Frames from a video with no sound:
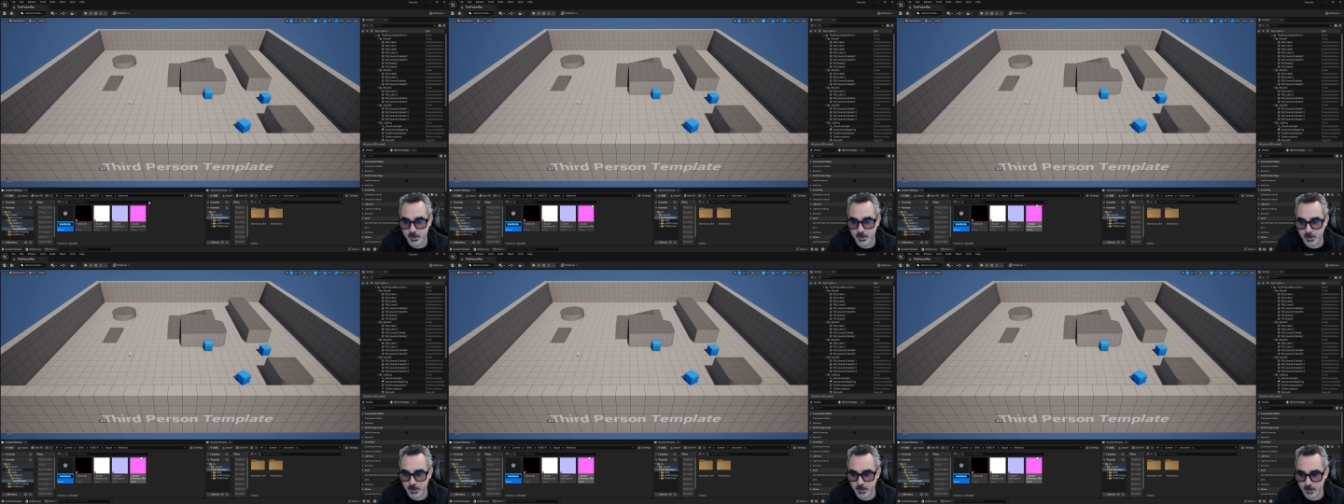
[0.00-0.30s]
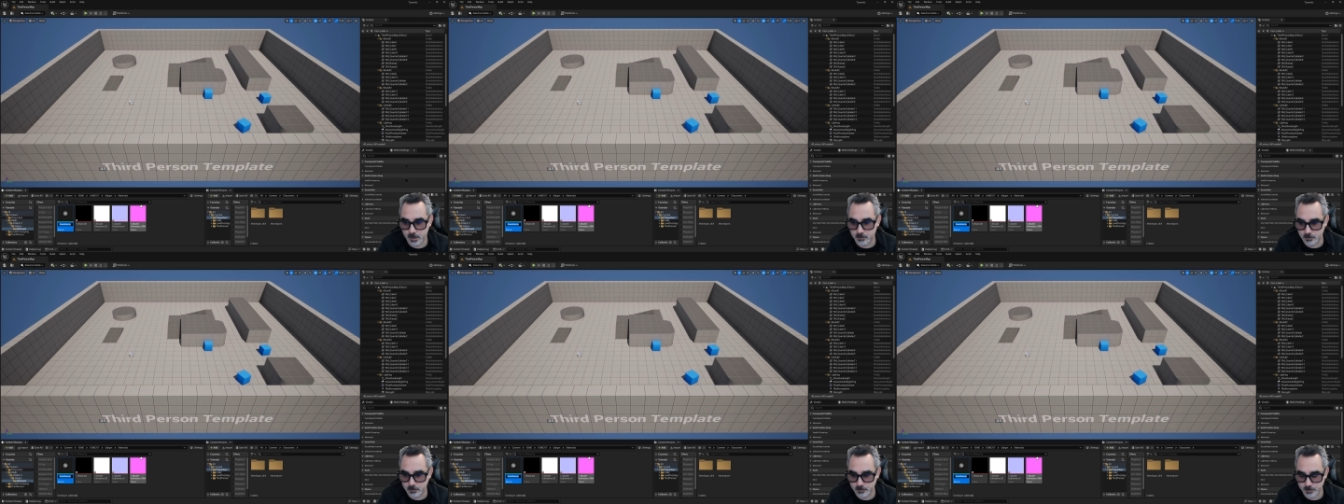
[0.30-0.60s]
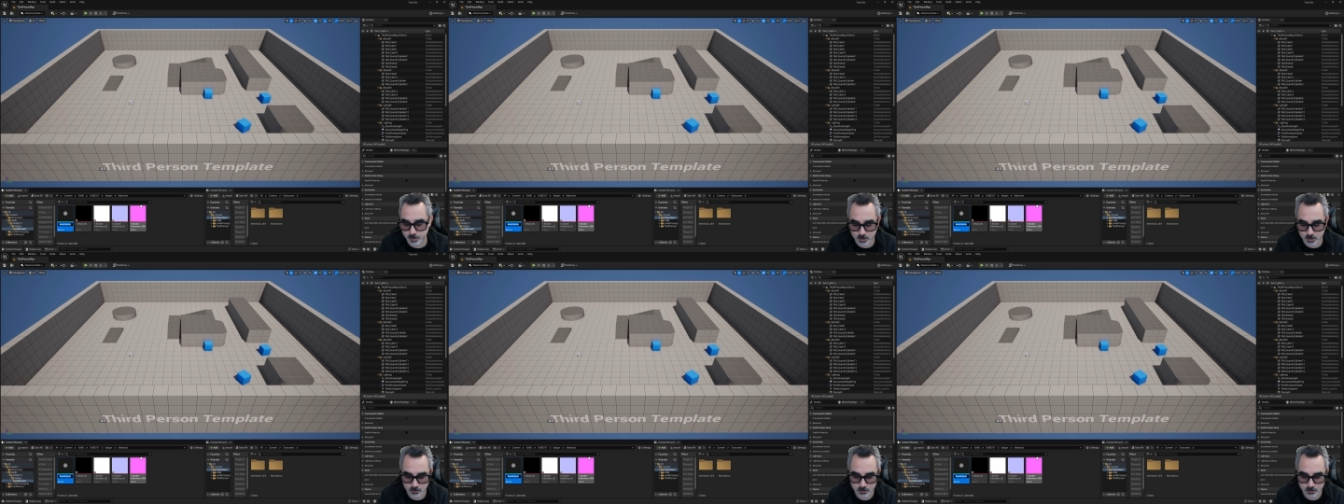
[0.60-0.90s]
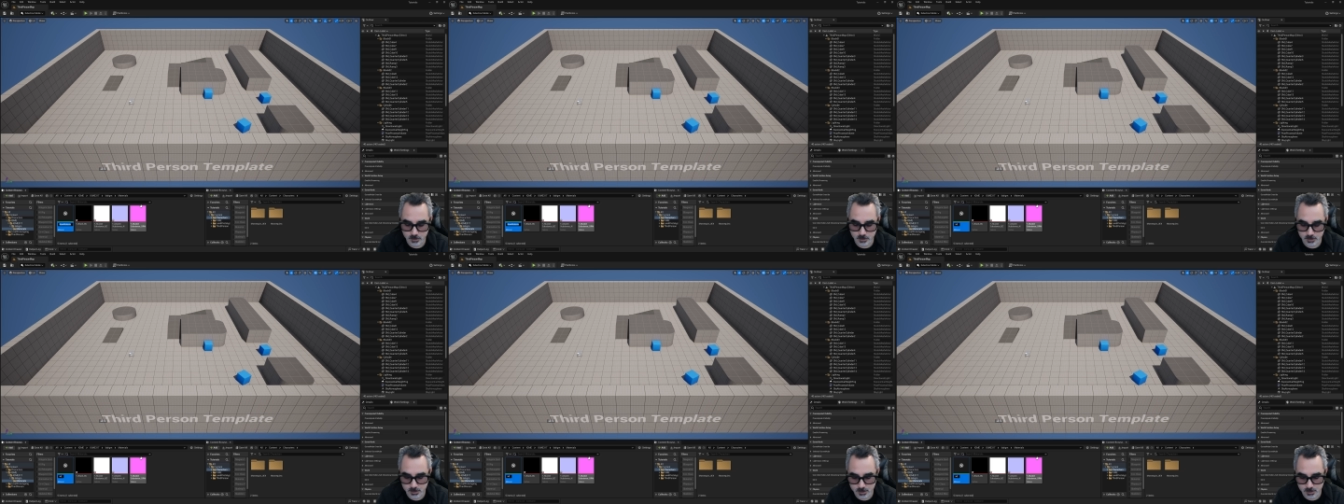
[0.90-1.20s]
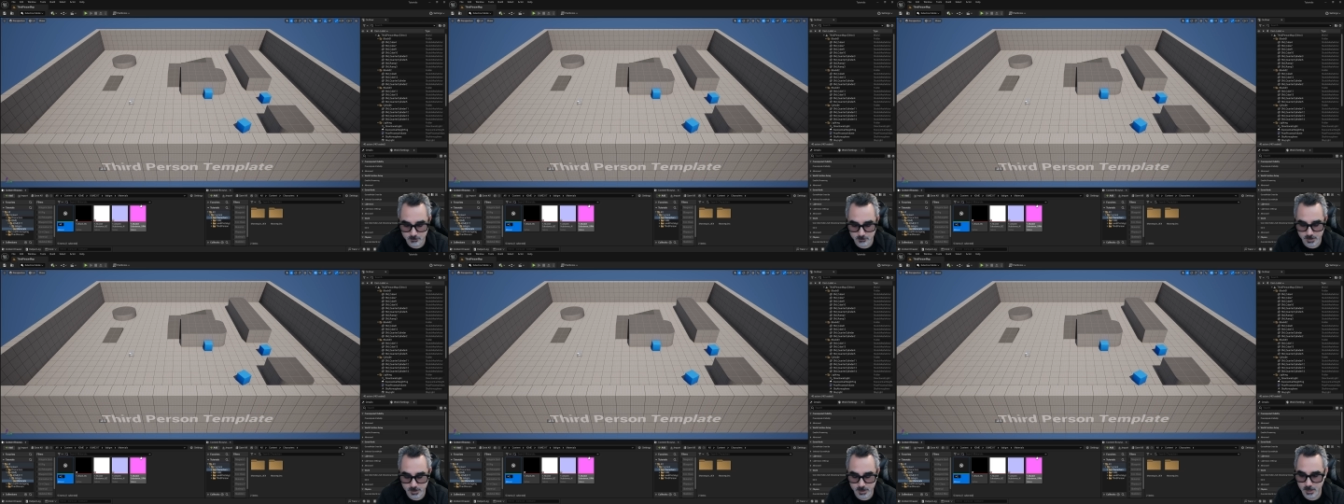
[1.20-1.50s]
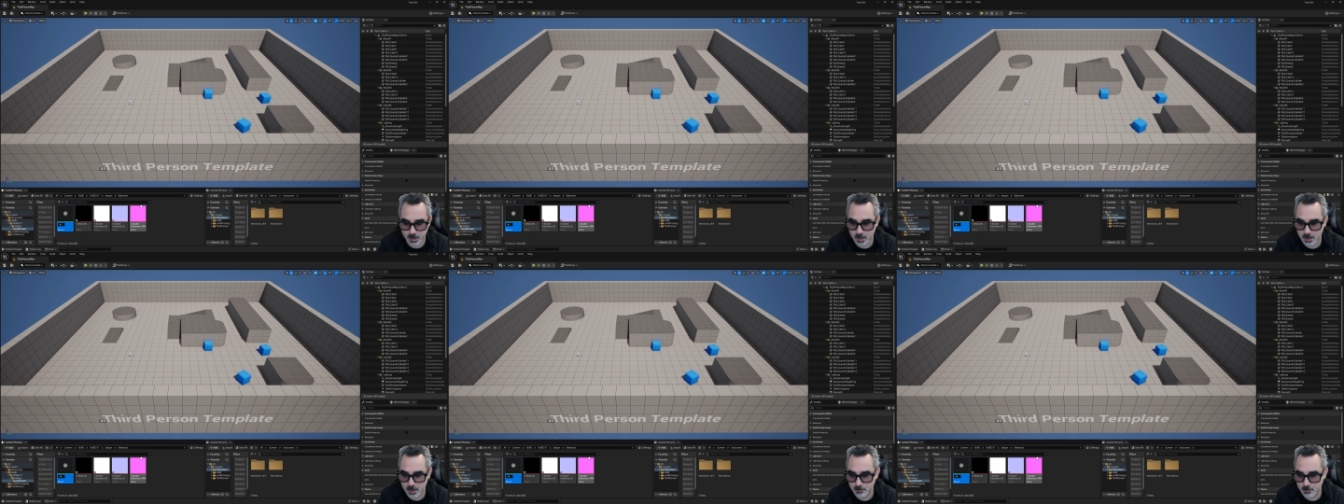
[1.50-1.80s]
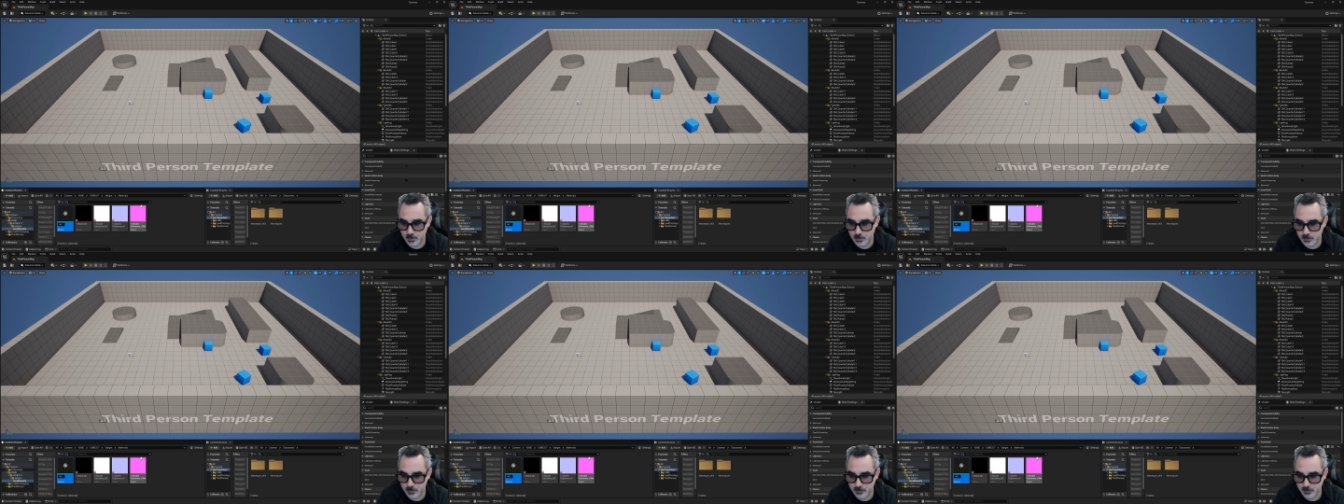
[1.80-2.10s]
and I will be calling that my
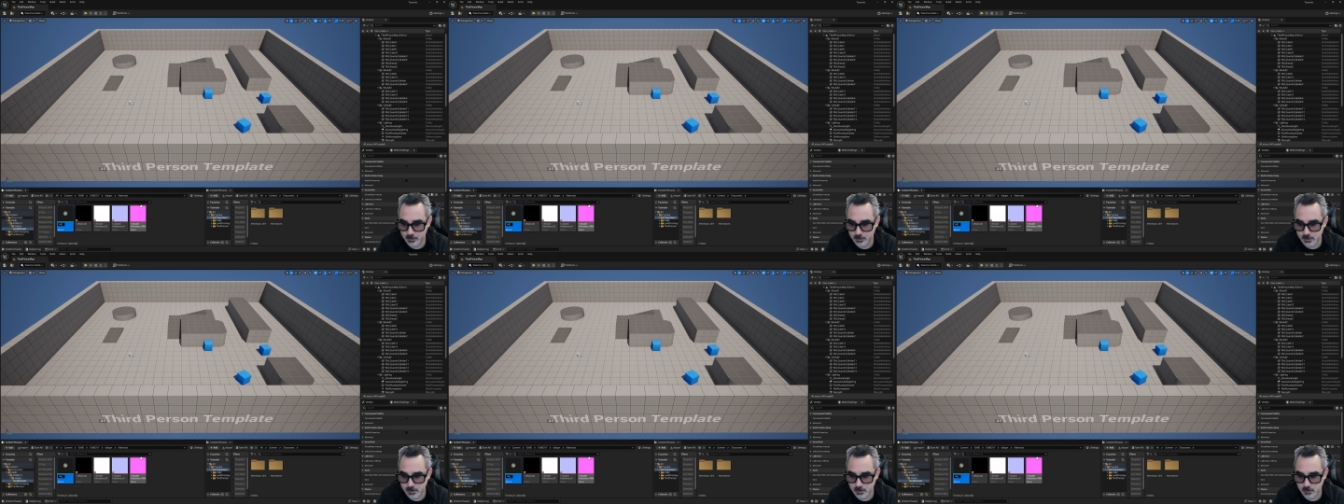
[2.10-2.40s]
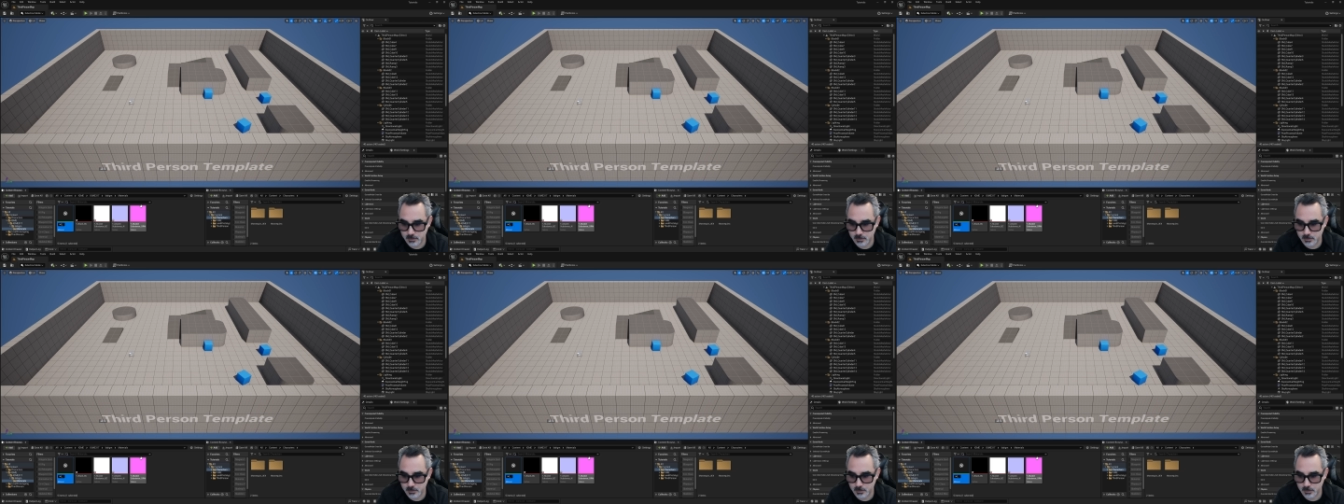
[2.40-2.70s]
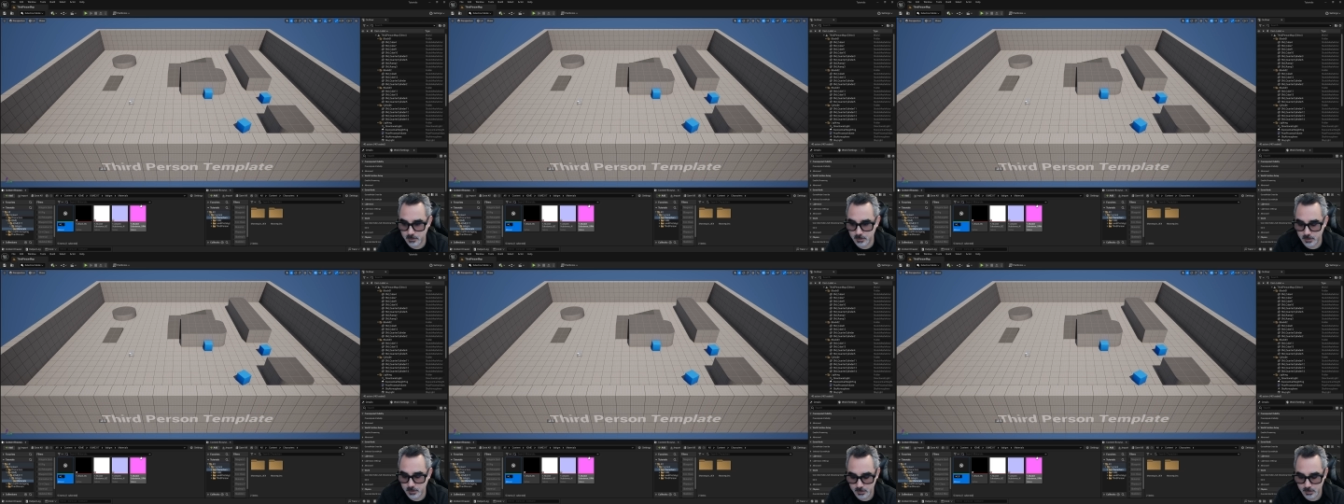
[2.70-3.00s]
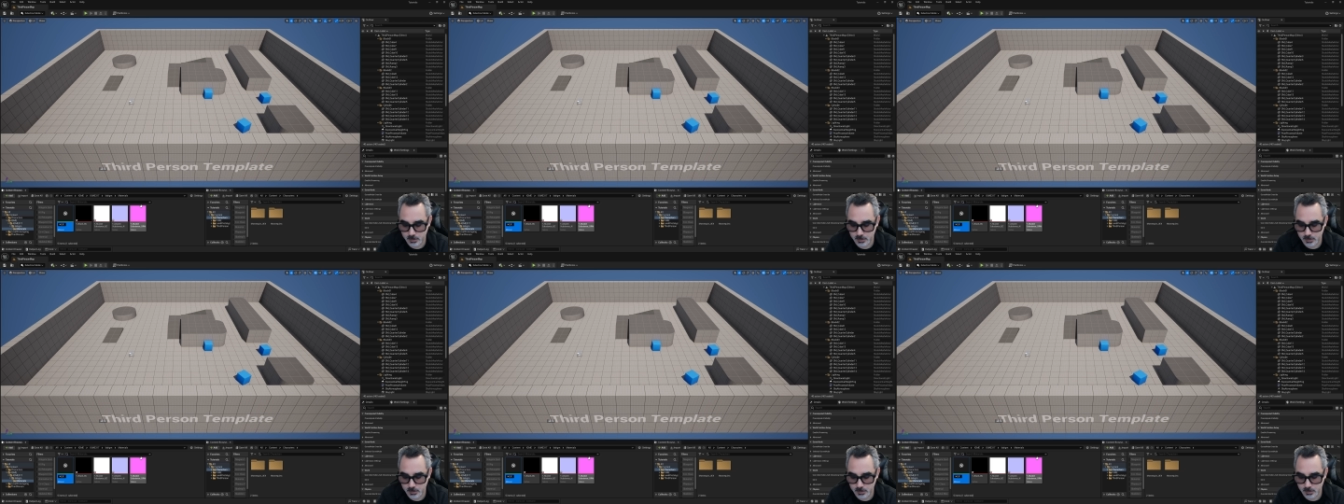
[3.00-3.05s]
m_master